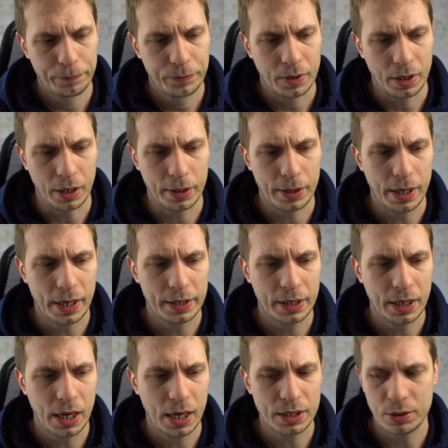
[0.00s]
in that
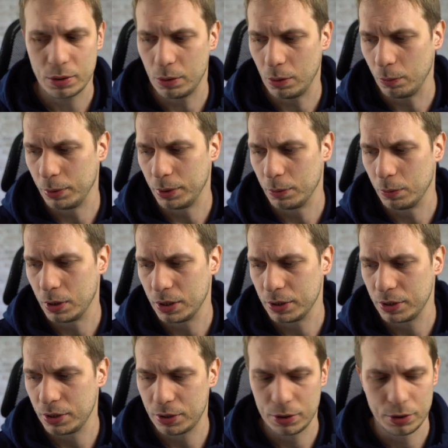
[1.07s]
case we
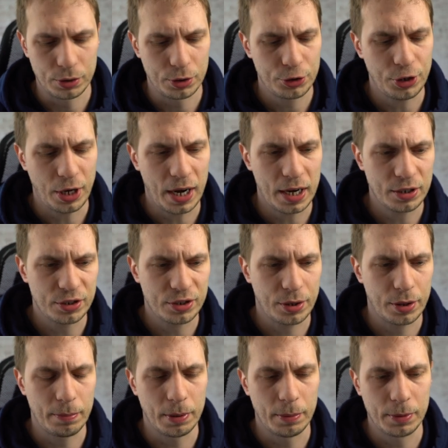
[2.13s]
want to change
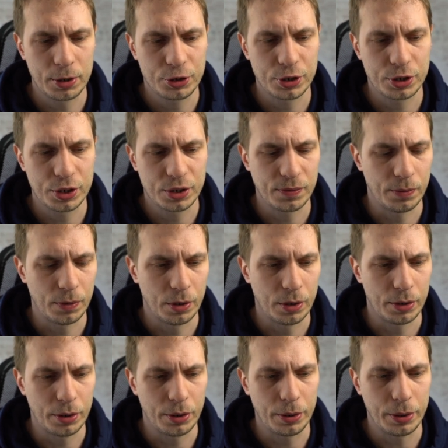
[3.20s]
the permissions
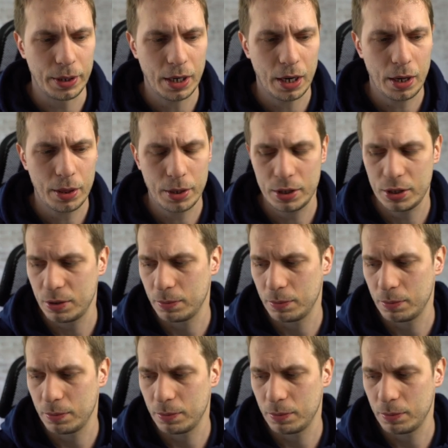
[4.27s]
for the others,